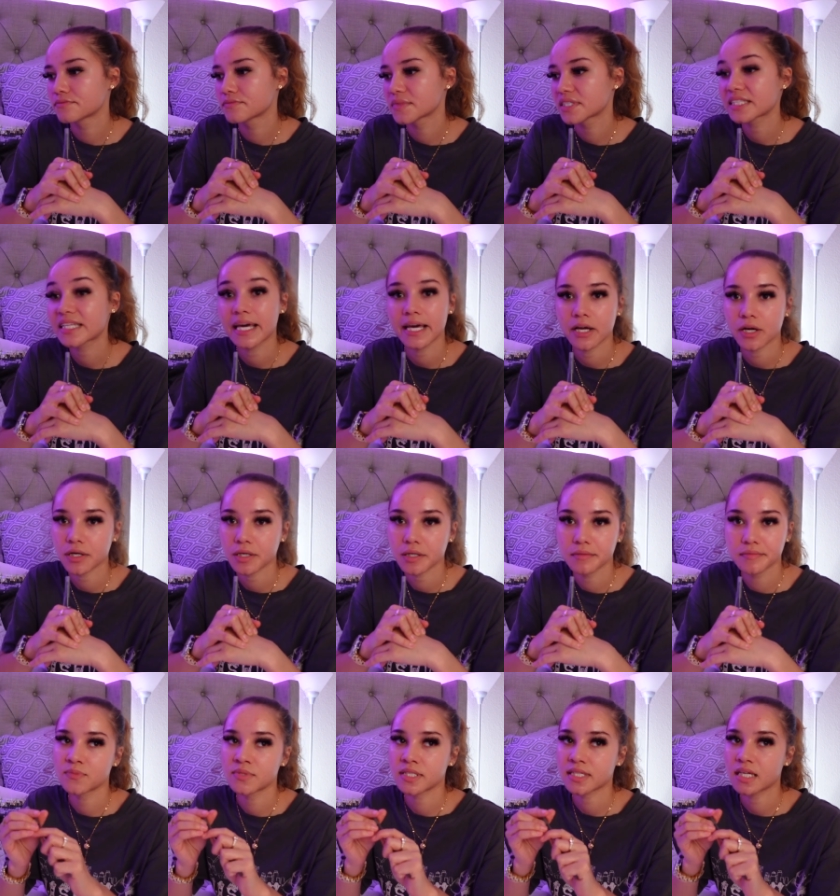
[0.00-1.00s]
scared
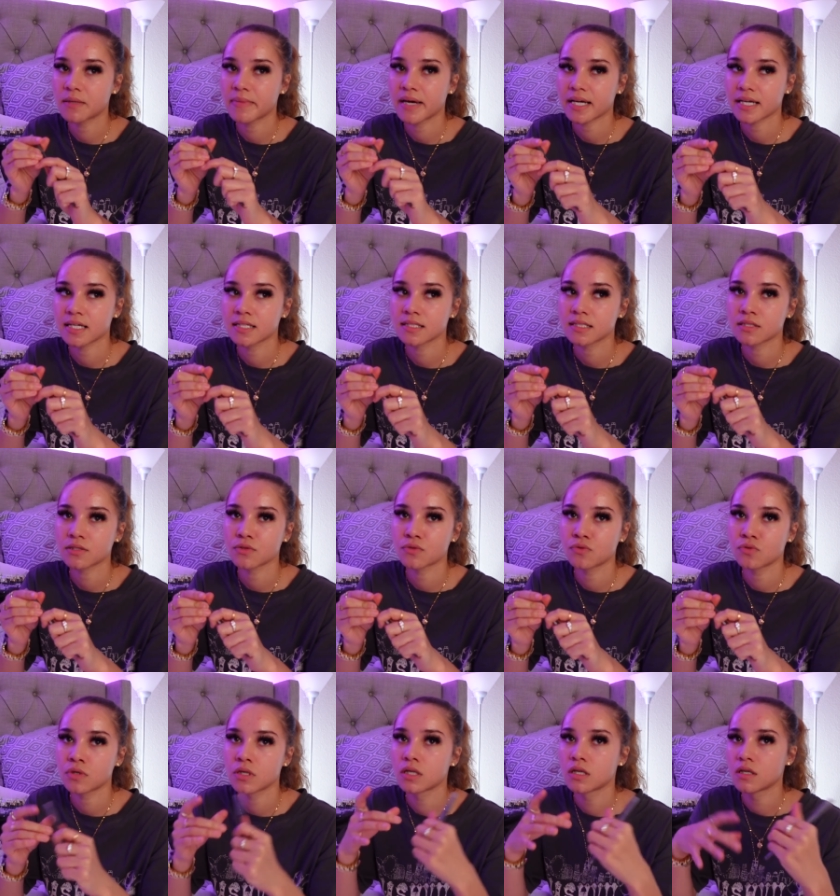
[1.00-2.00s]
to get back
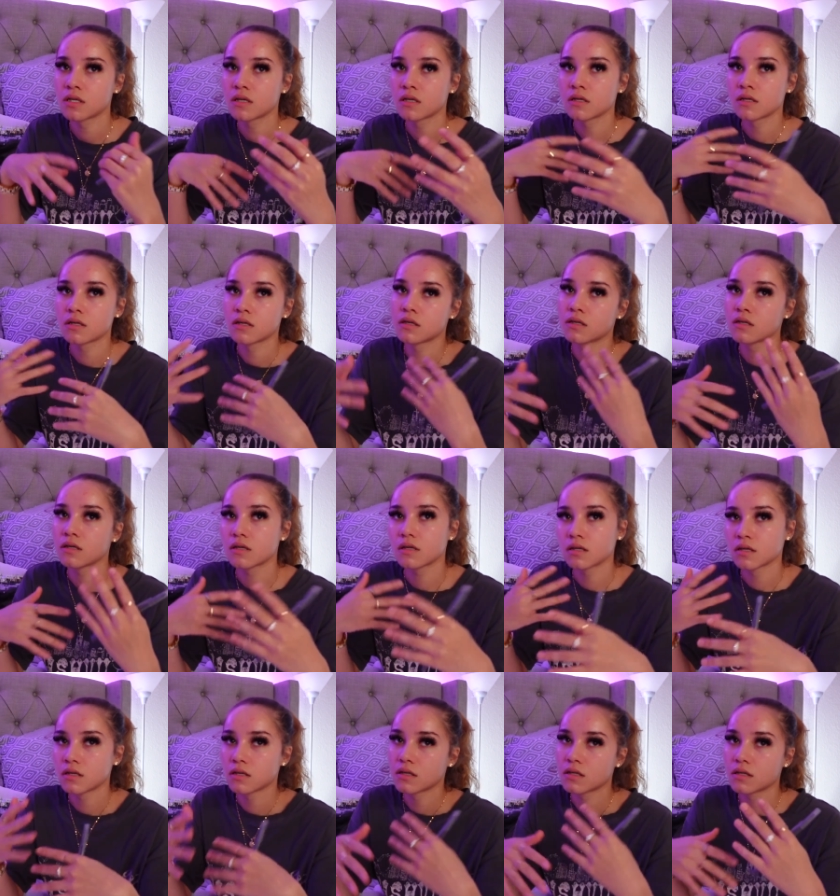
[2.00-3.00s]
into
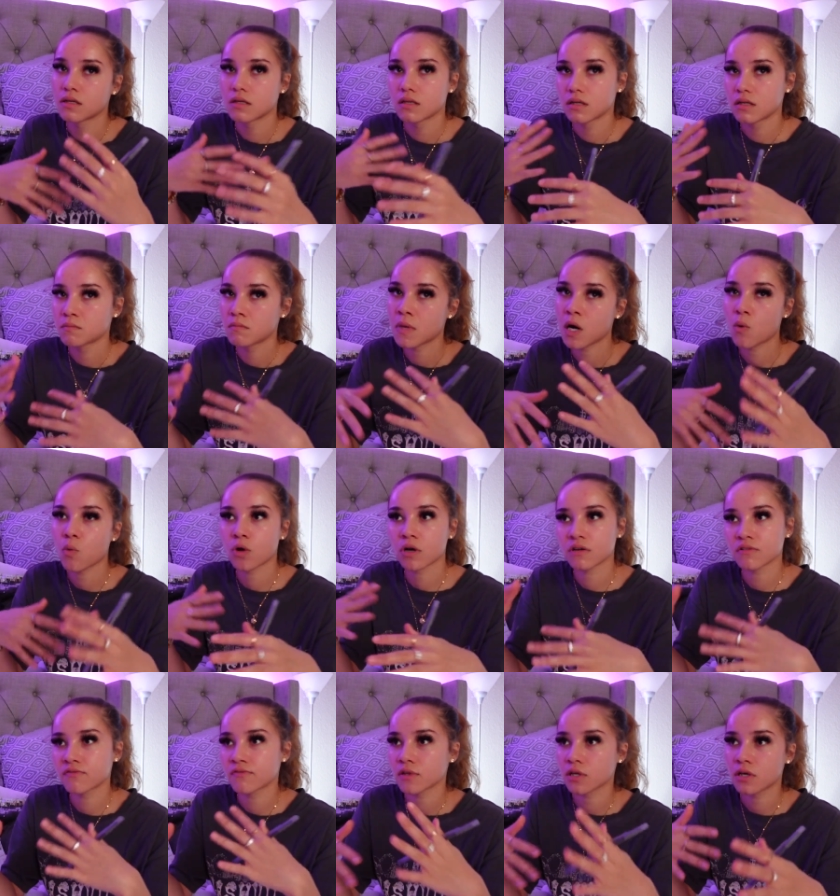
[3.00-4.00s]
my
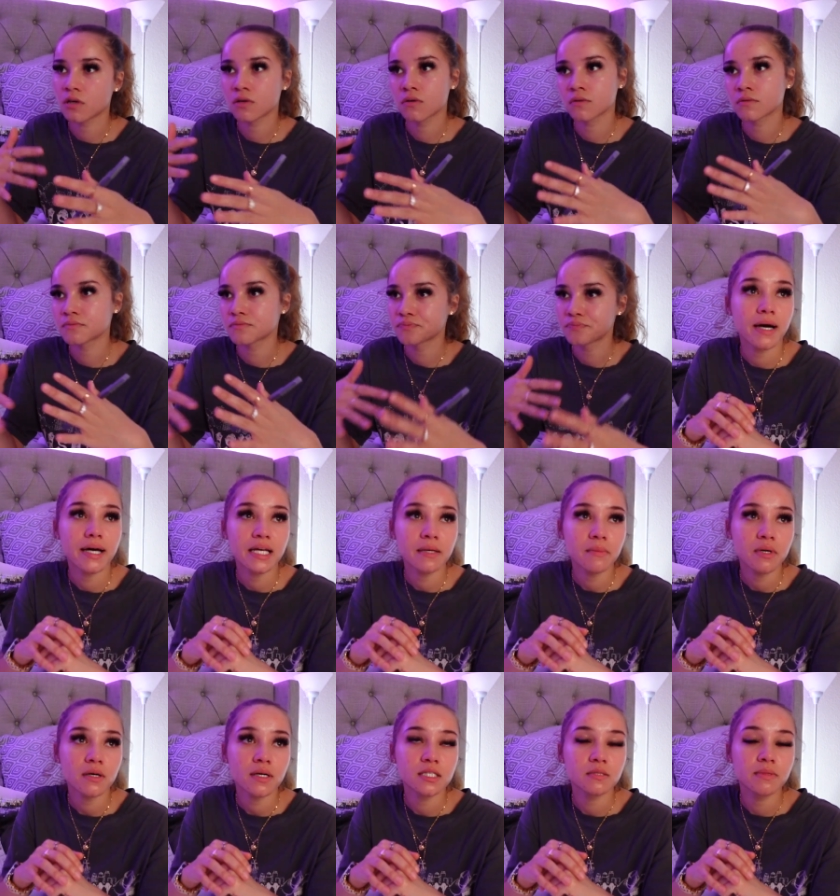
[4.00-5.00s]
workflow. My
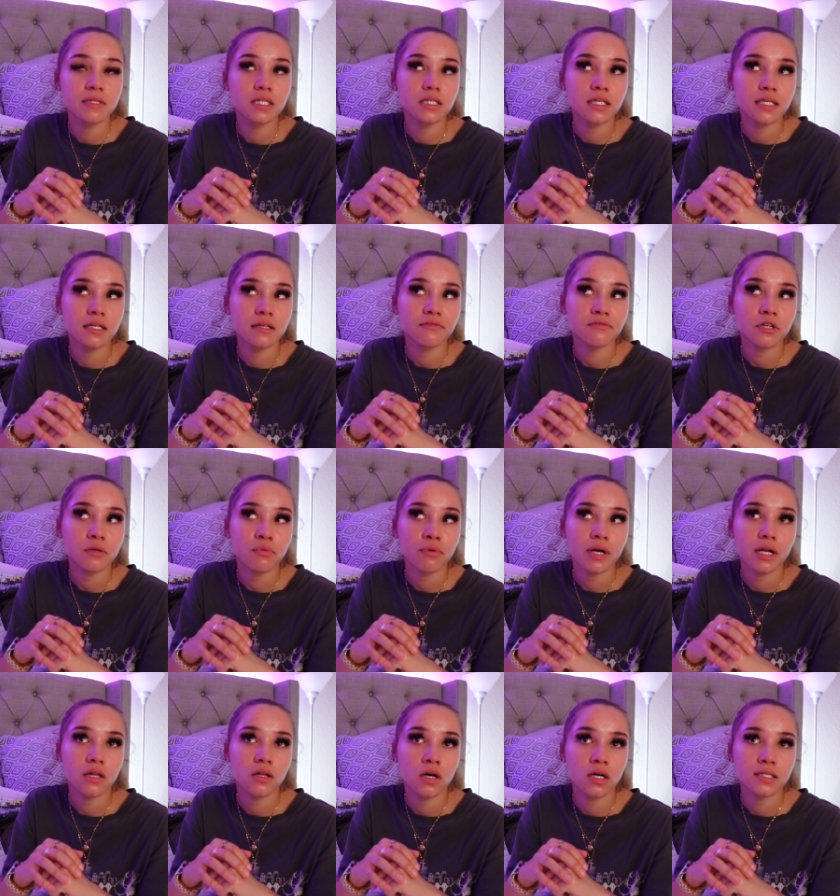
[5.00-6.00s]
email has been deleted for a
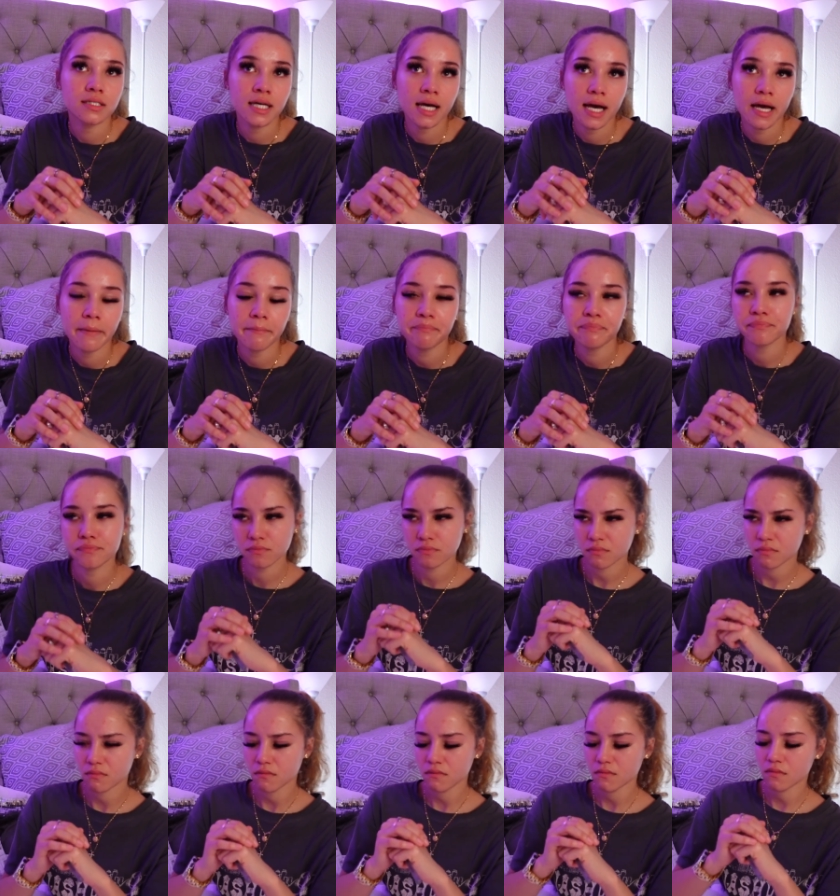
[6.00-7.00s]
pretty long time.
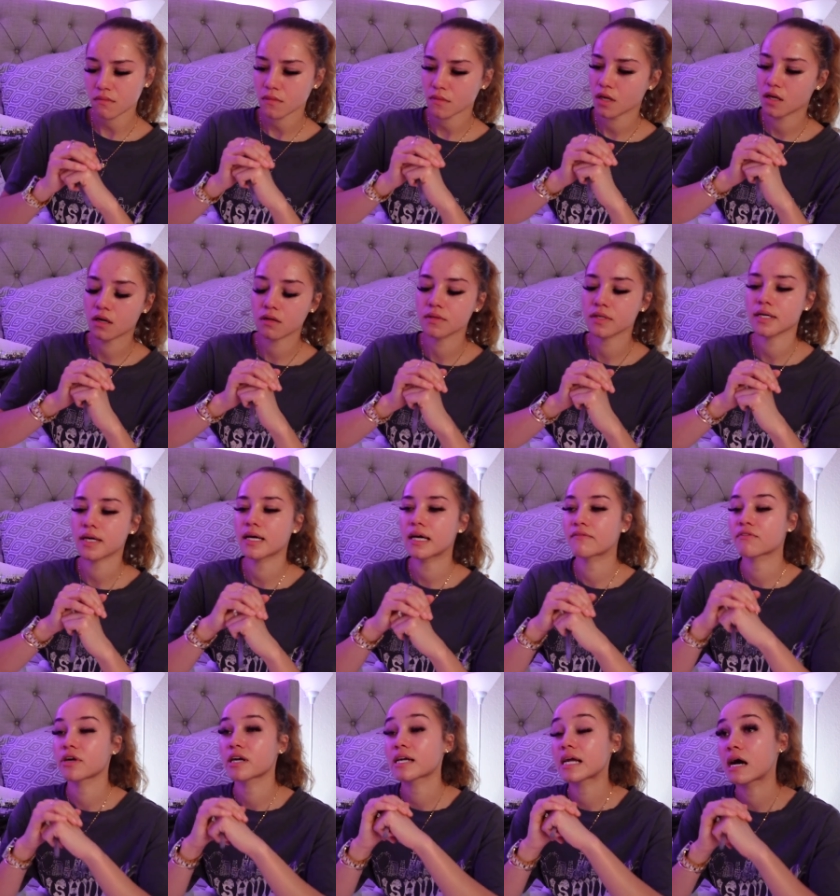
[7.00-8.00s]
I don't think I
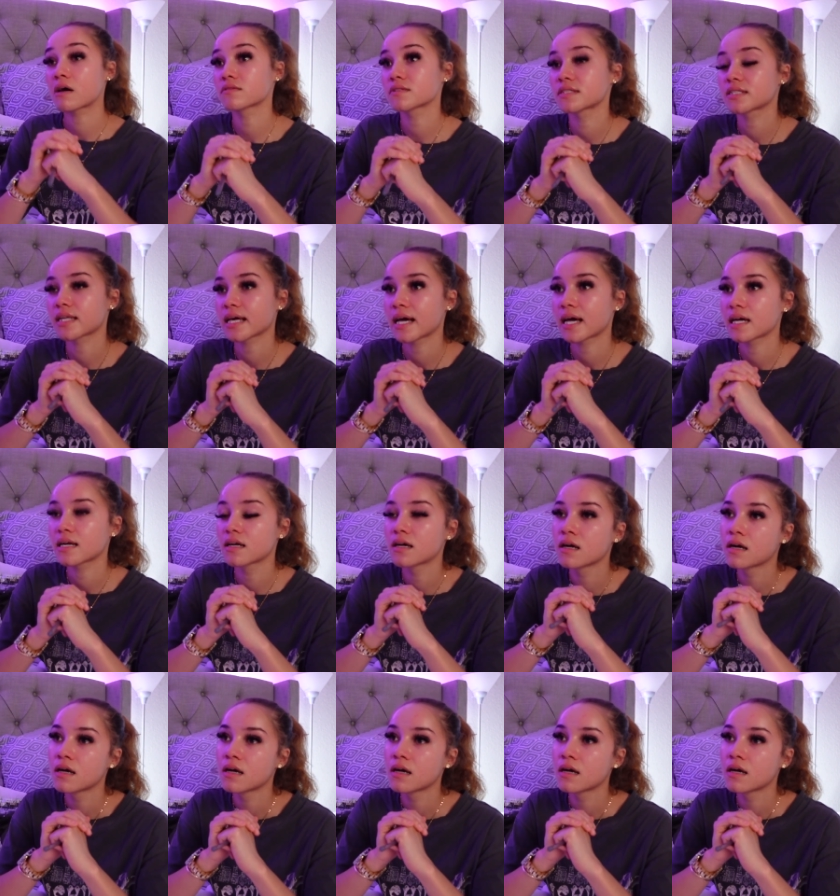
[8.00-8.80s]
ever announced that.